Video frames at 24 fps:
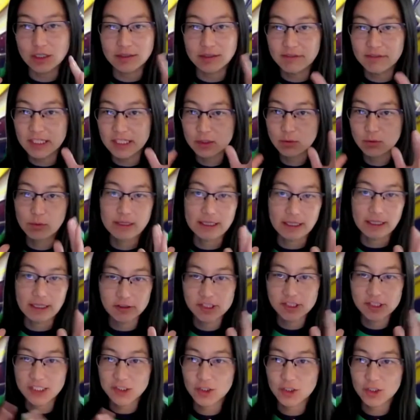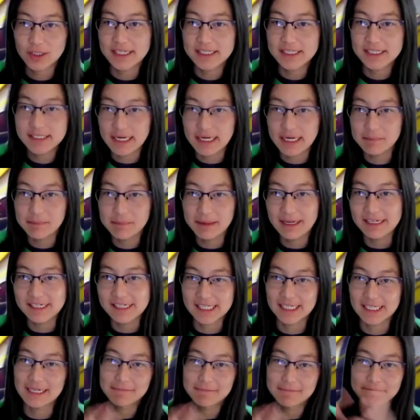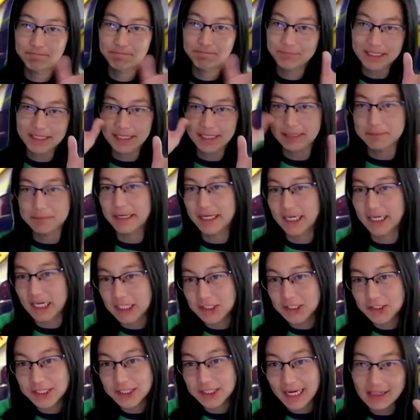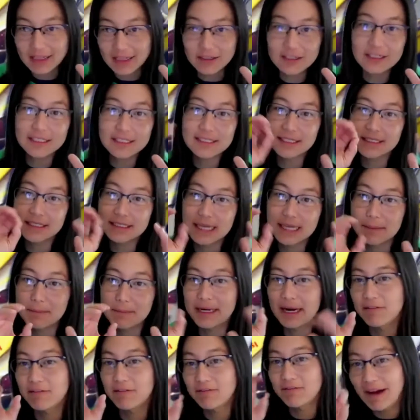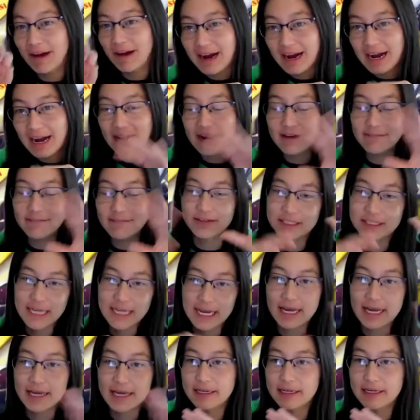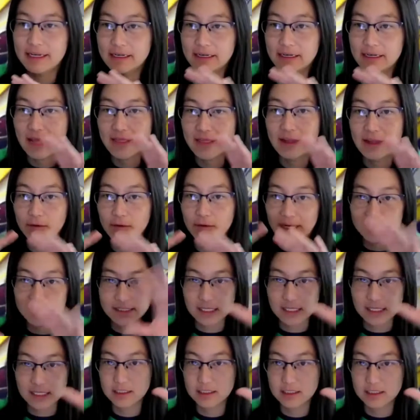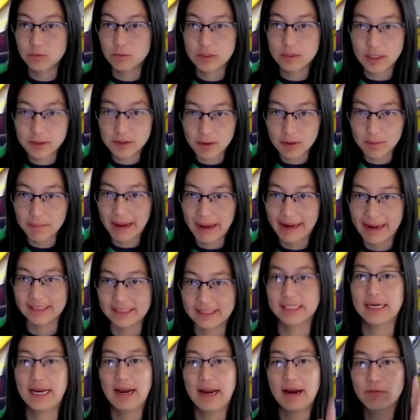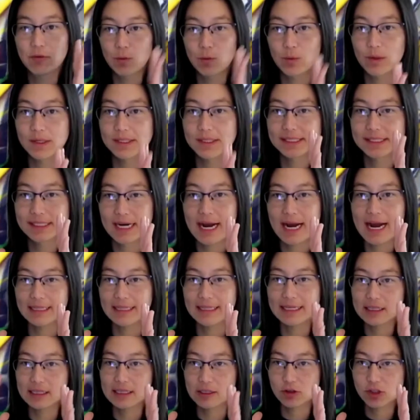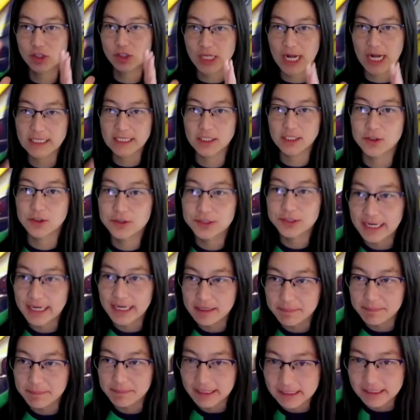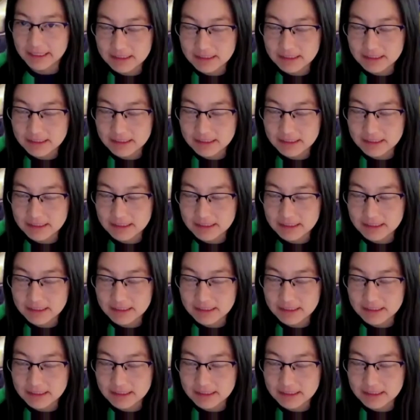this with their centralized database. Like they take my $100 and debit out 5 and 10, and they reconcile this with other banks. And everyone's got like their siloed database.